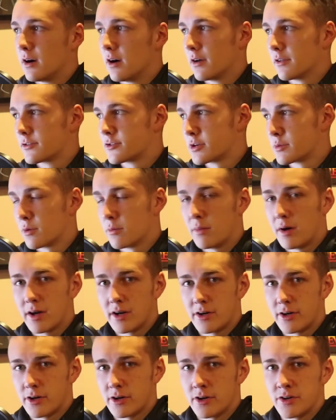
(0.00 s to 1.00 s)
a triple
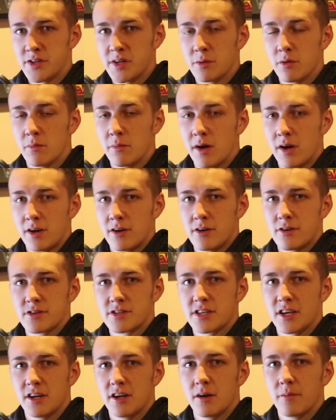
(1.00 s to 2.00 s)
monitor or double monitor
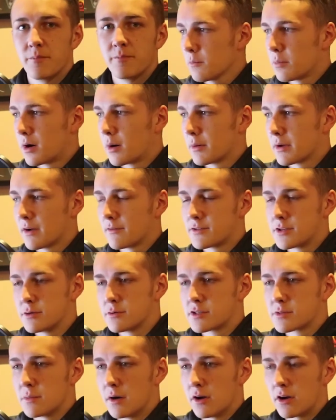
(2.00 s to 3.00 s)
setup. Probably have 2
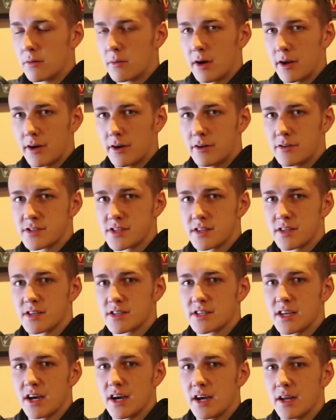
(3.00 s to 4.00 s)
smaller monitors on the
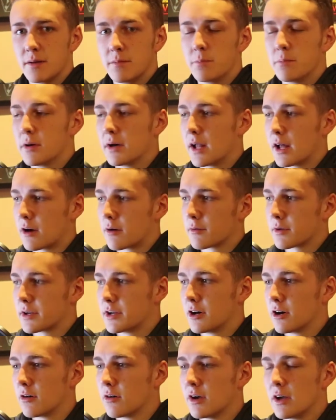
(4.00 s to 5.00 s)
side, but I don't really
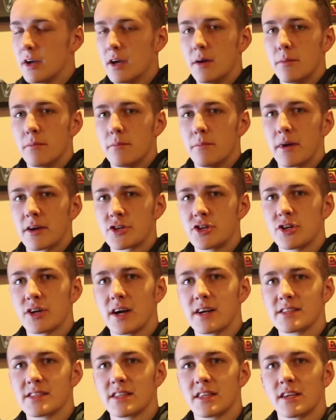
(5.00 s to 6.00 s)
know. Make sure you
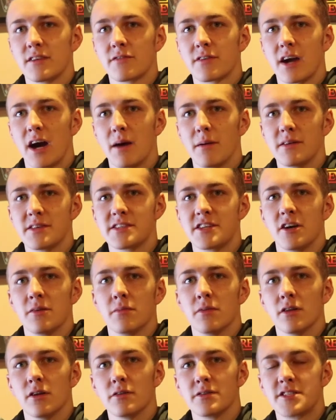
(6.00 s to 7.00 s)
guys leave comments down
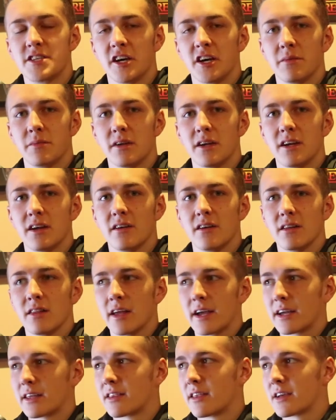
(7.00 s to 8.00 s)
below telling me
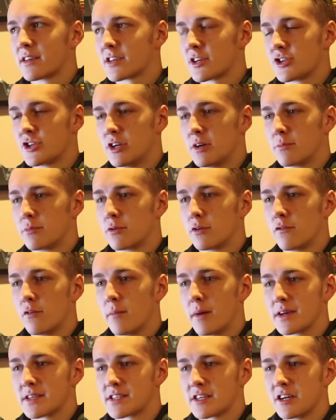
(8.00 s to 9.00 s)
like things I should improve on
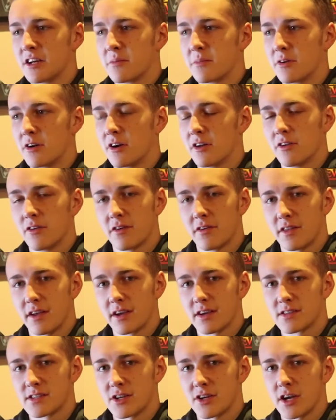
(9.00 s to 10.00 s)
my setup or other
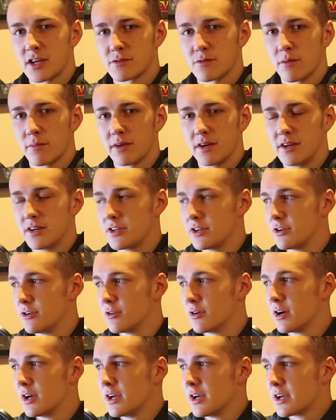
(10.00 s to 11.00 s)
things that you guys want me to
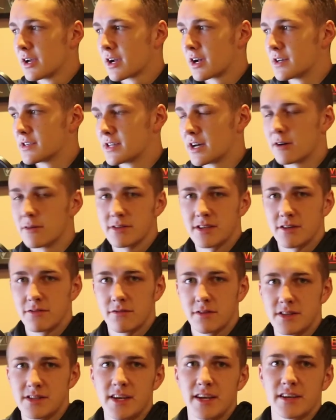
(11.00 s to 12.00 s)
do, because I will
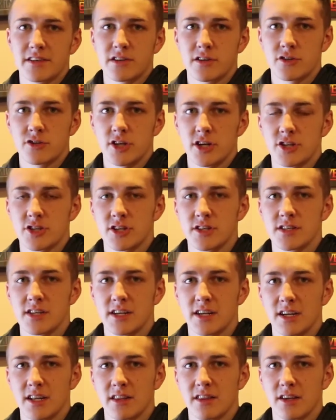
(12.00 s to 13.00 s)
definitely take suggestions
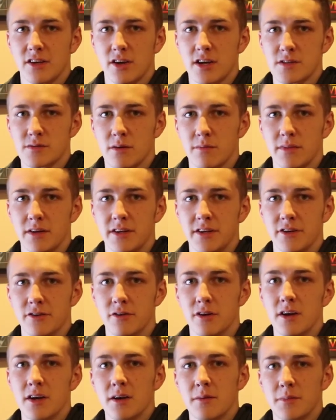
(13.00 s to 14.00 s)
on anything you guys want me to do
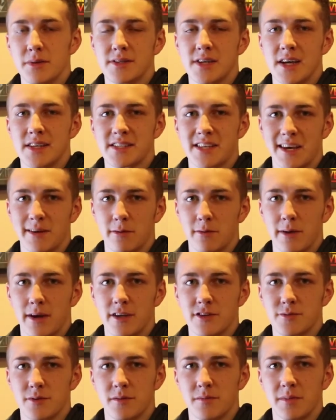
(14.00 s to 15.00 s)
besides cable
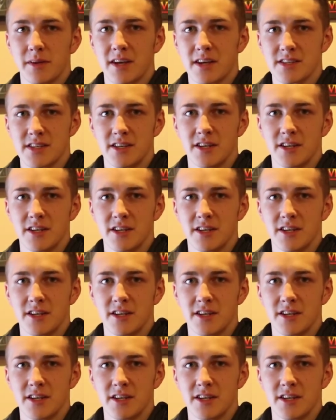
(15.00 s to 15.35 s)
management, because